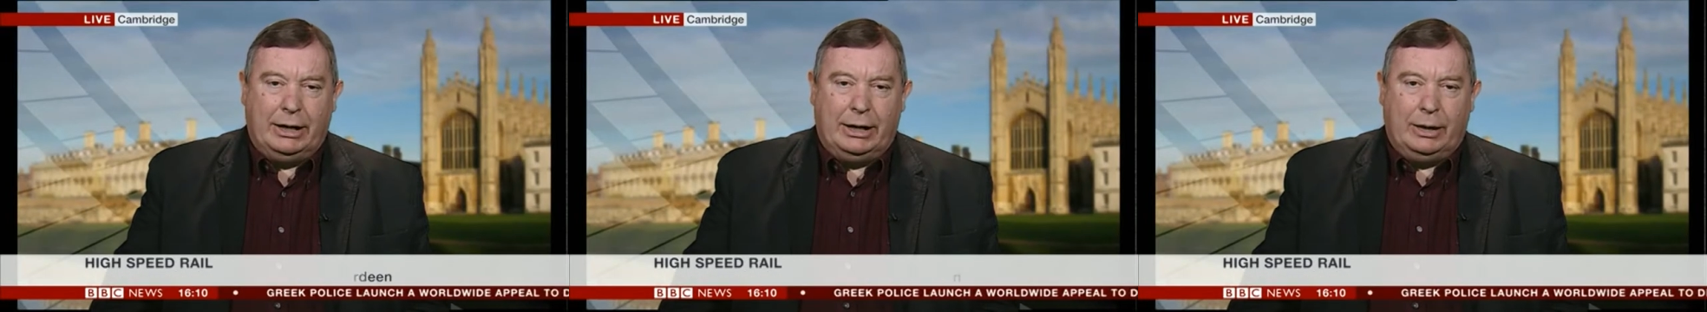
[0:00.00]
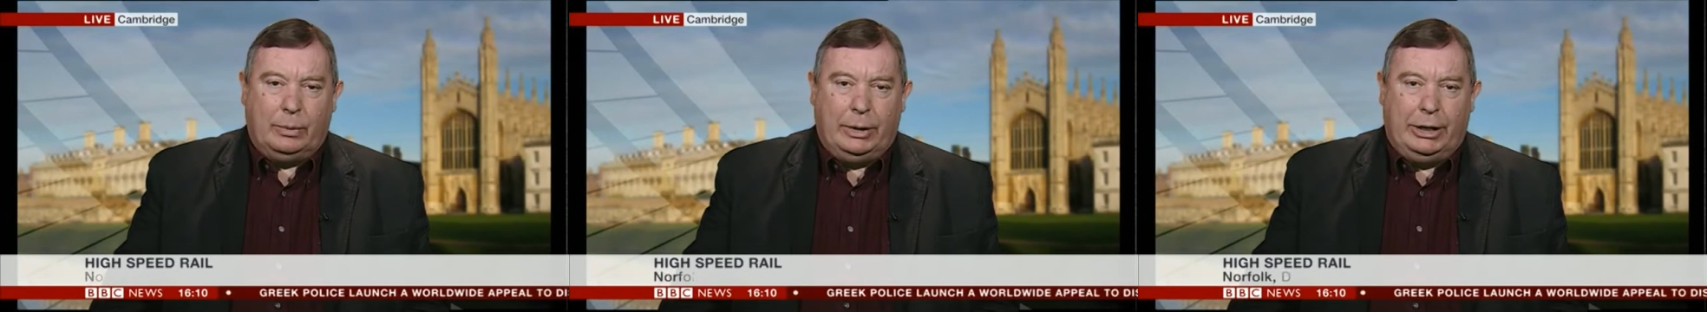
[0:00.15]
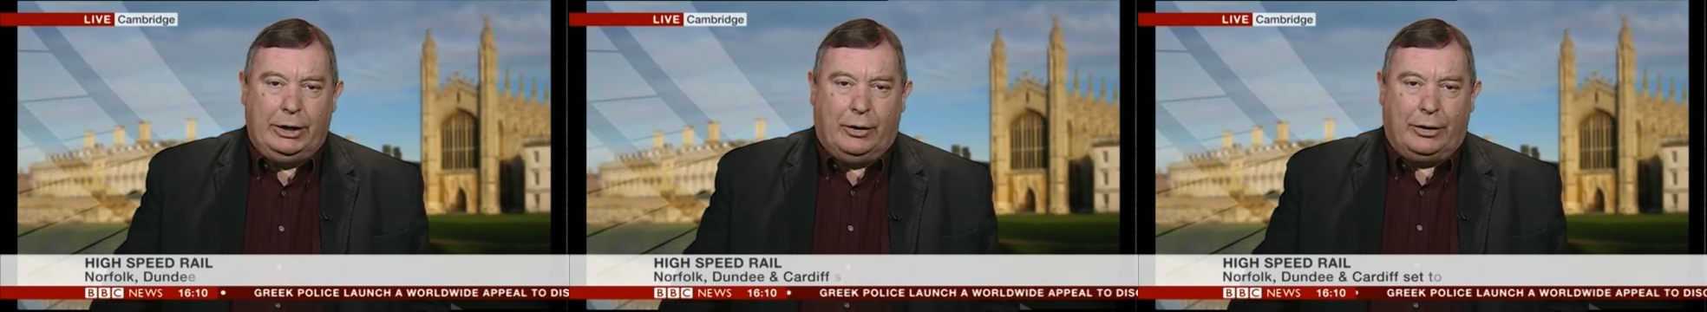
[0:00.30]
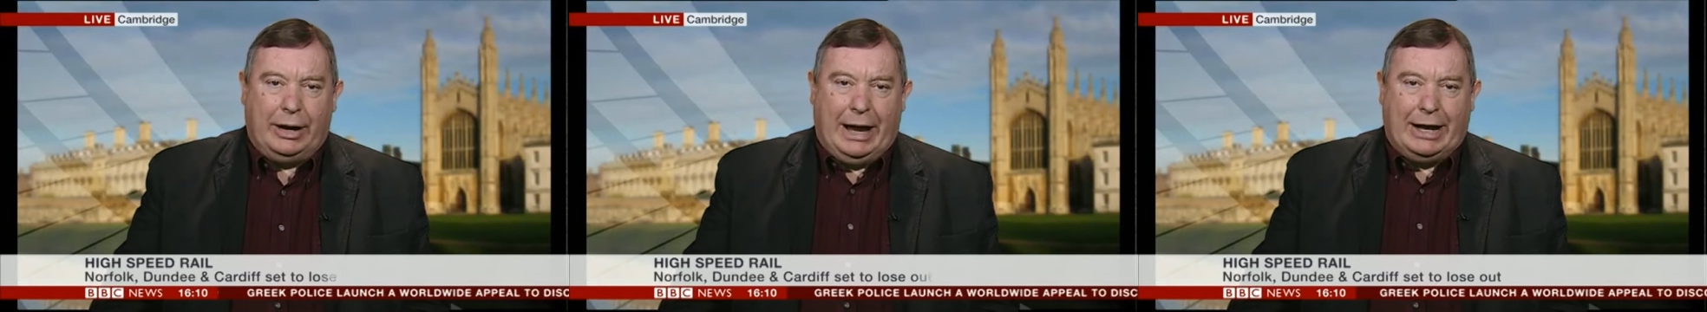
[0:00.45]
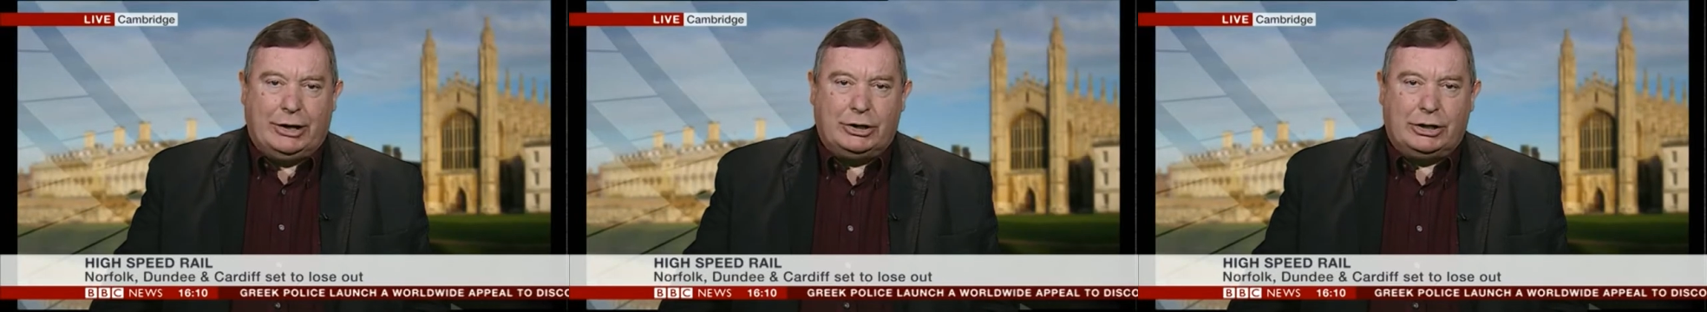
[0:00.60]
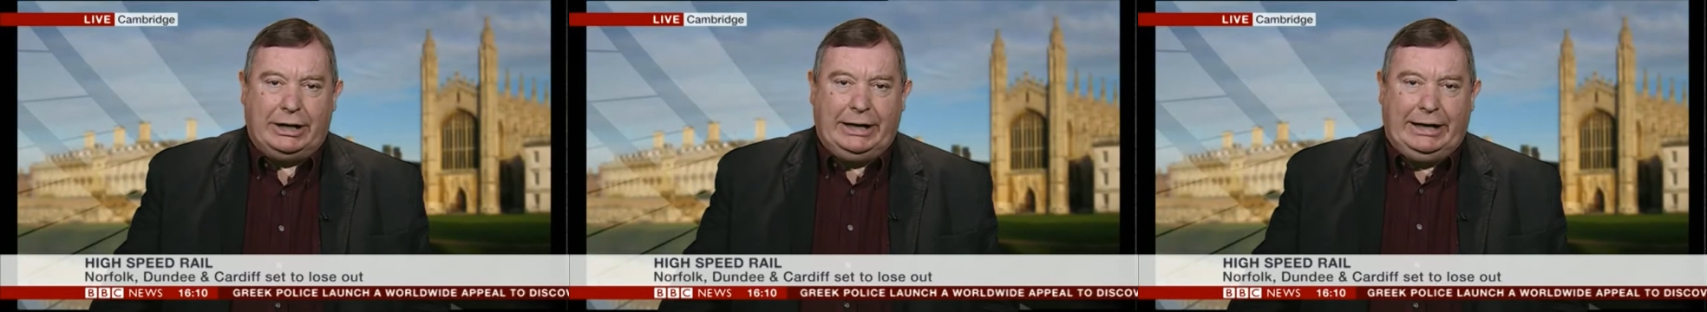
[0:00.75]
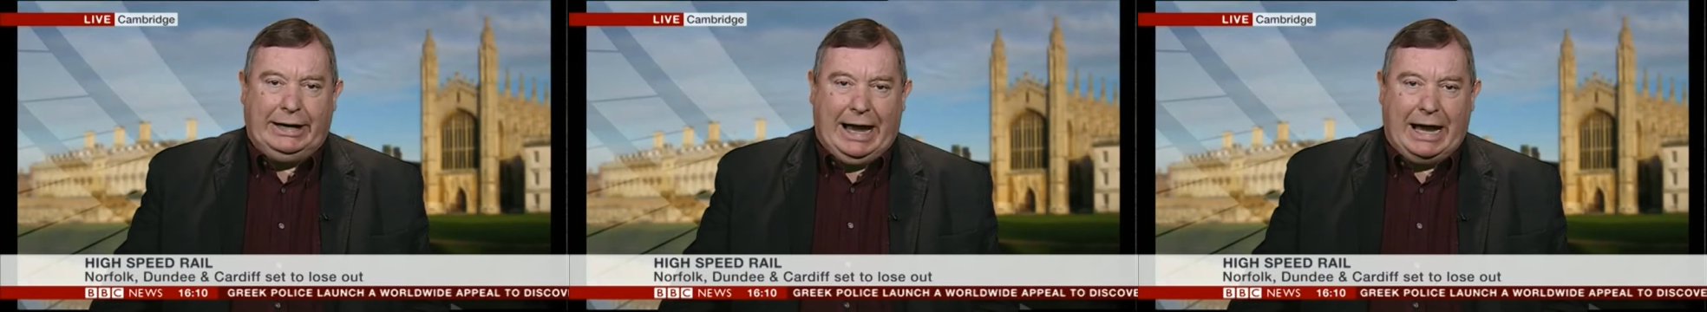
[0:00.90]
we're not
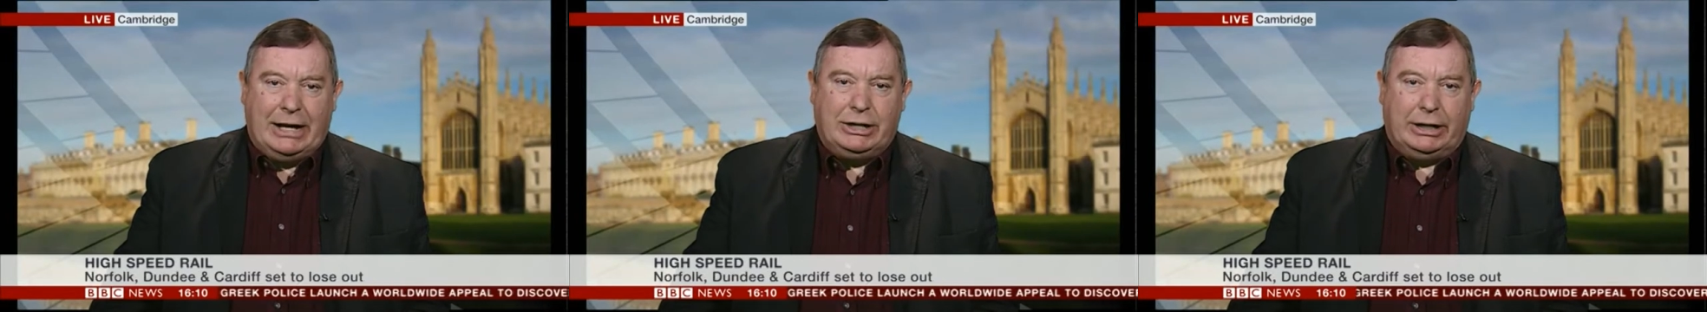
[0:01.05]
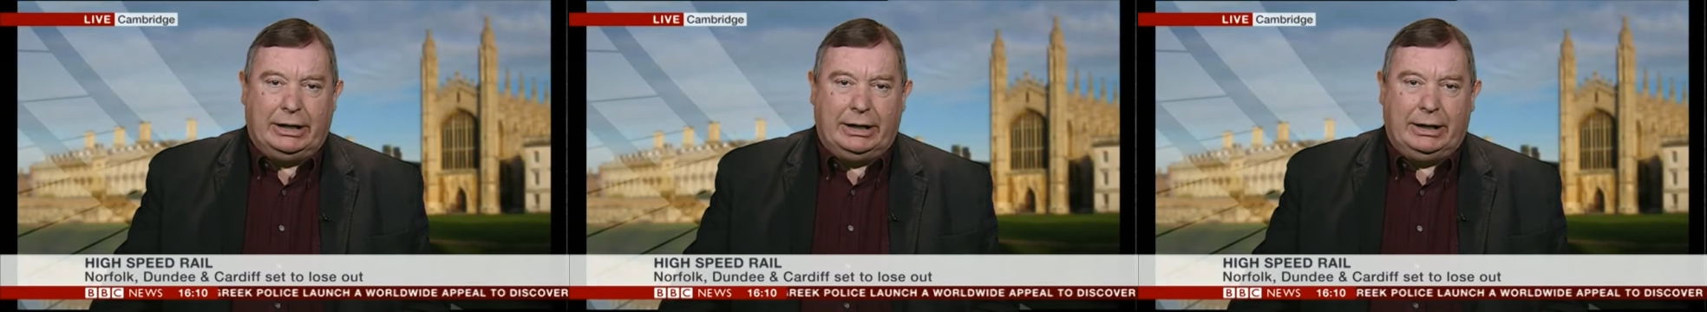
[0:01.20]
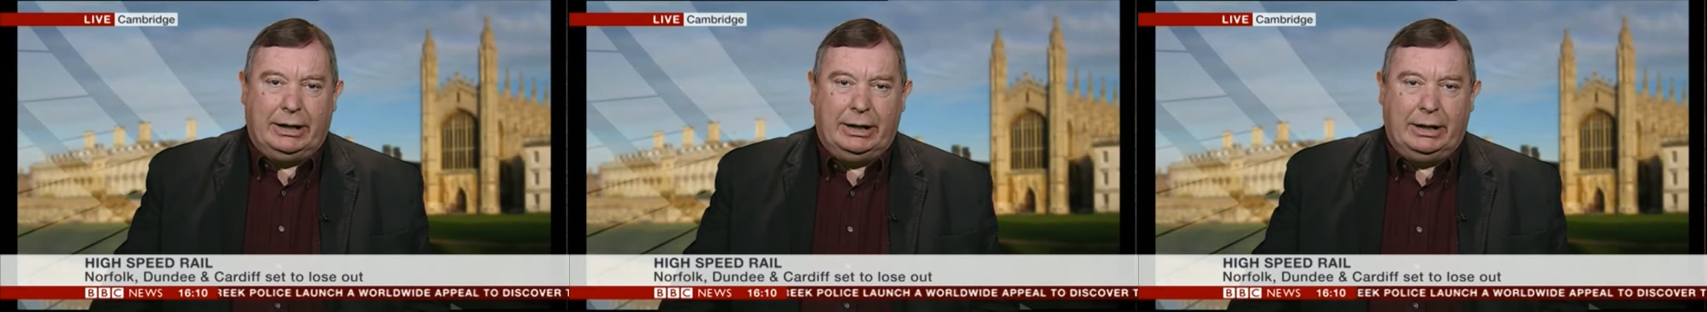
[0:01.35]
actually getting